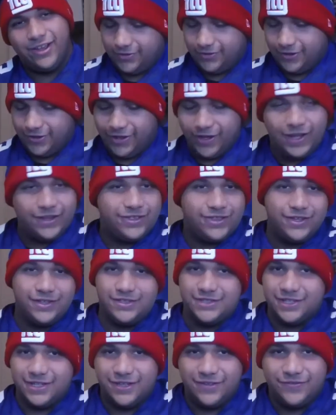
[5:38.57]
They got the
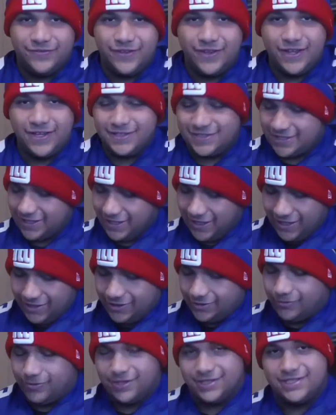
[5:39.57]
defense. They got
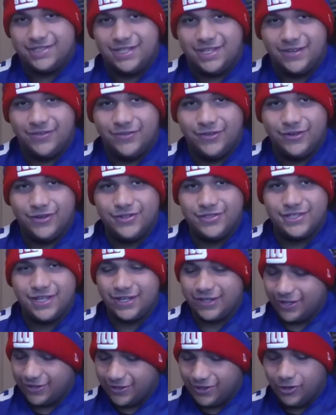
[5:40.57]
the receivers. They
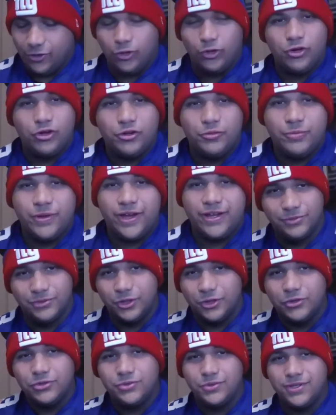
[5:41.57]
got a quarterback who
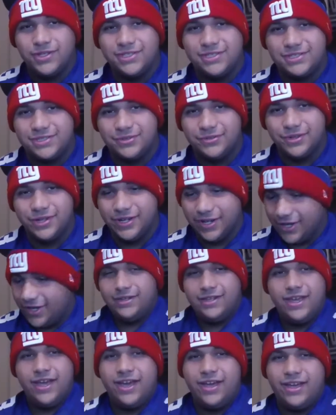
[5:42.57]
knows what he's doing.
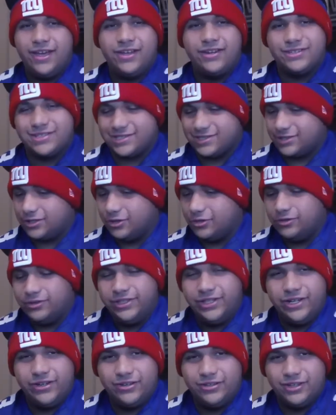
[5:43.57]
Yeah, he had a slow
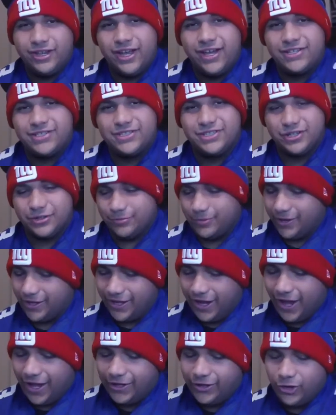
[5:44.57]
year last year,
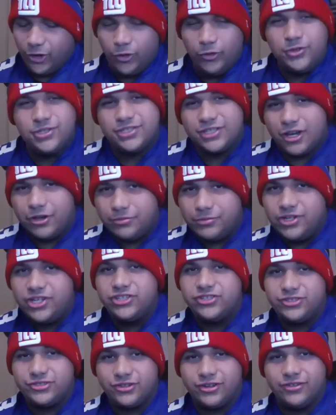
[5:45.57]
but I know he's coming
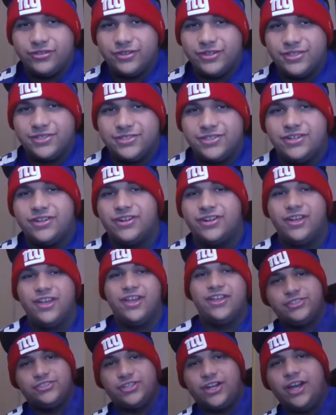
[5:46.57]
in strong this year.
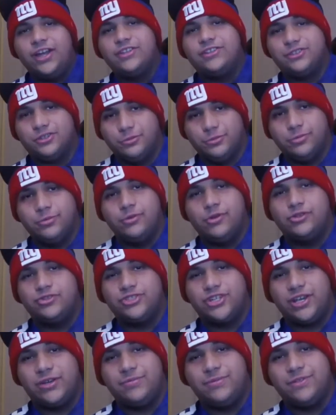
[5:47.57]
Giants Super Bowl
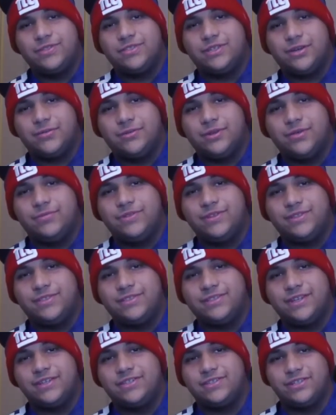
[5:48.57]
champions coming up this
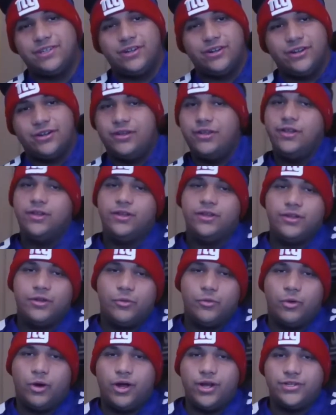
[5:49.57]
next year.
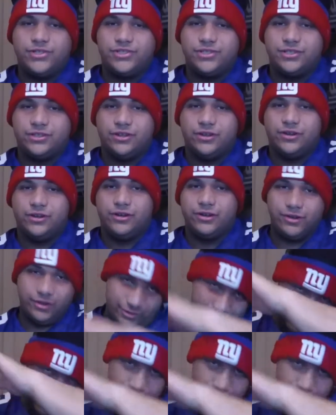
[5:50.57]
Watch and learn.